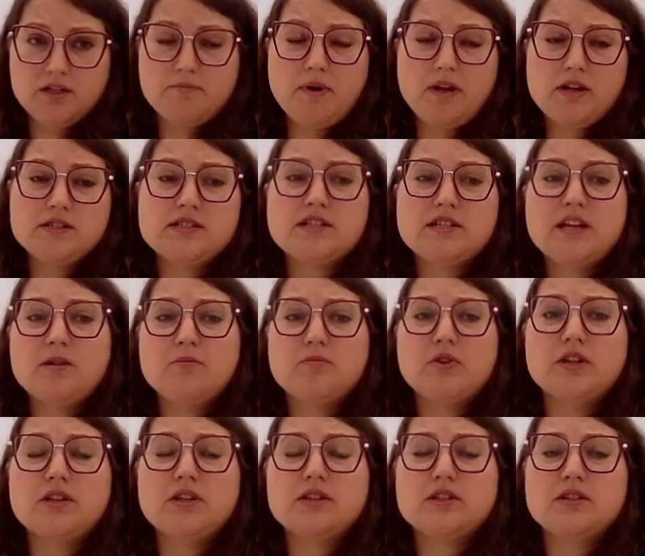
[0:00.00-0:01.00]
it might
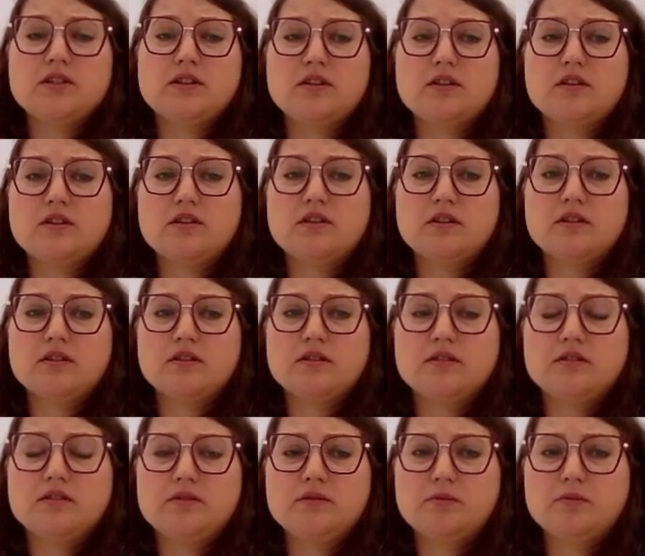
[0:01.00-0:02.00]
seem that
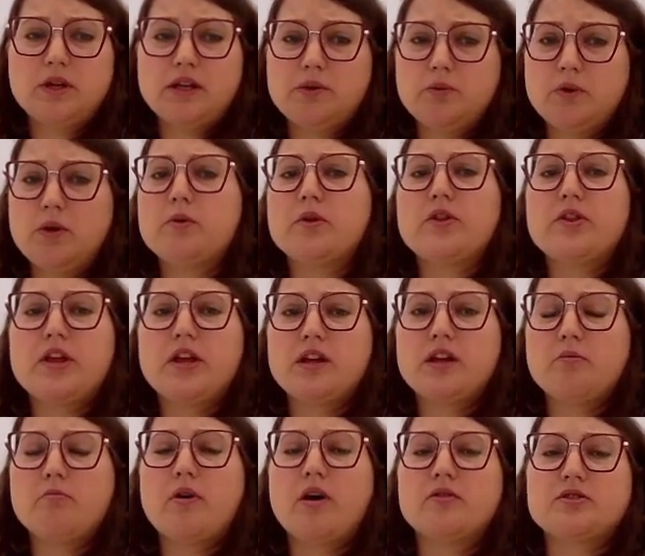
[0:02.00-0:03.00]
we will
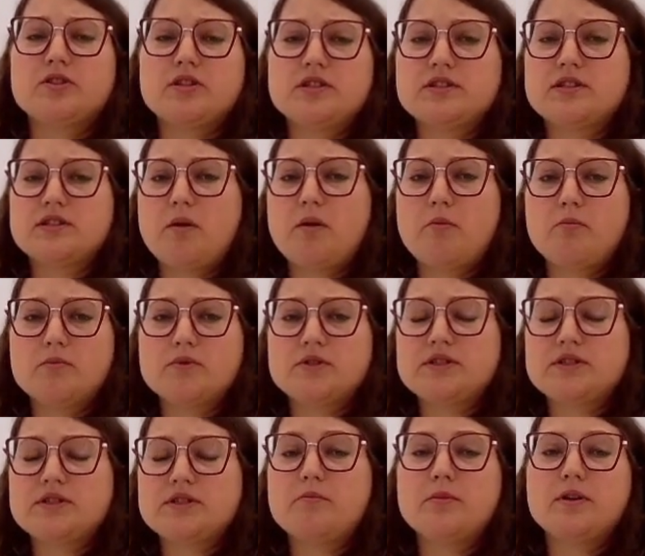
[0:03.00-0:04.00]
think about it
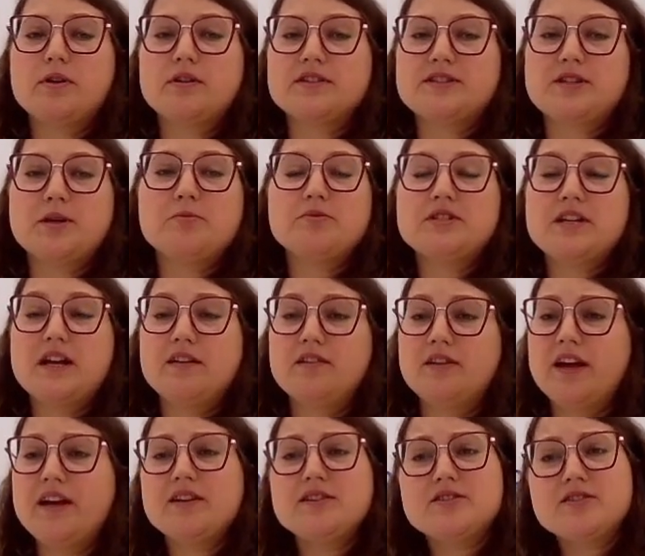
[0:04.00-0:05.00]
some
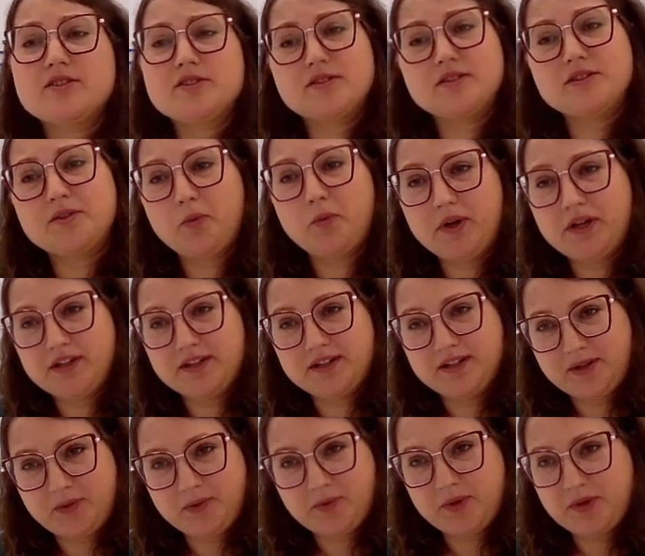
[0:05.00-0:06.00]
day later
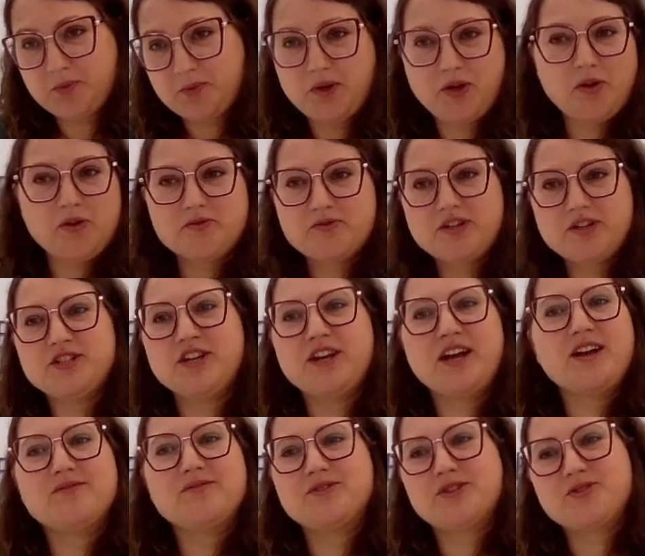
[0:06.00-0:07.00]
when we
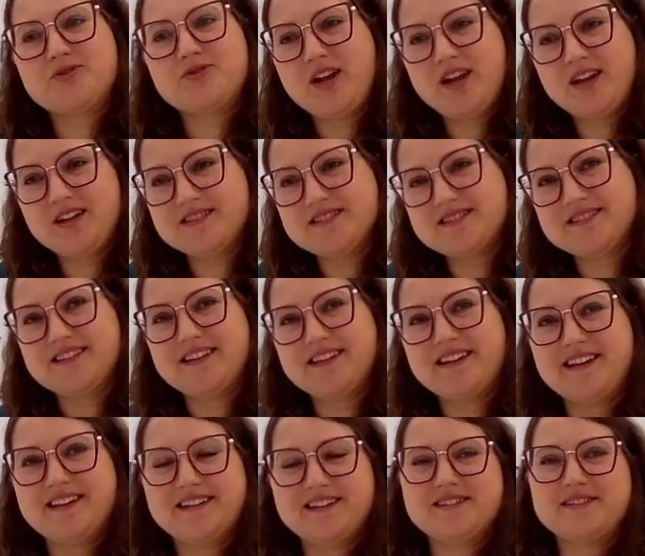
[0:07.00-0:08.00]
already have the trains
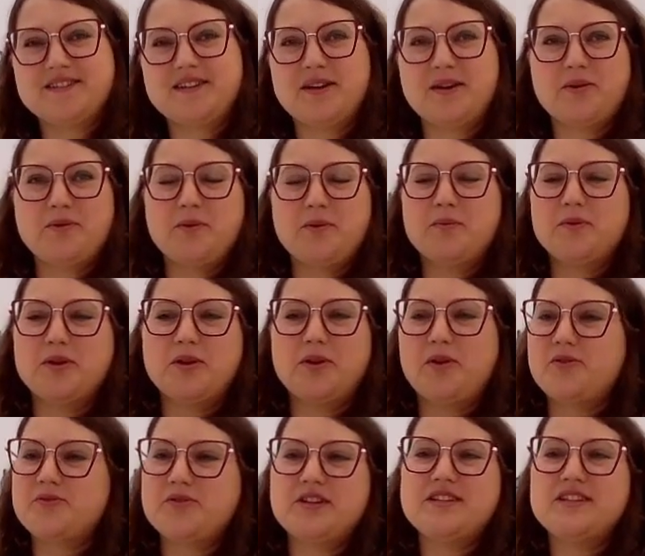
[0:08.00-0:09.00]
and we
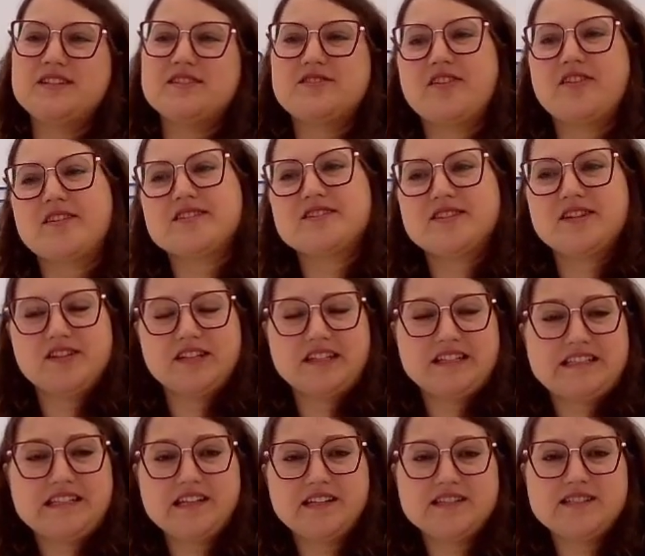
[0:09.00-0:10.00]
will already start
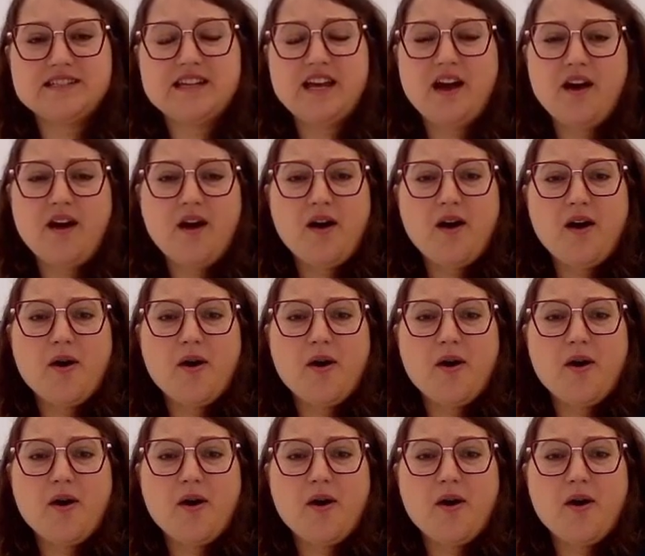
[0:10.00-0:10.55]
selling tickets.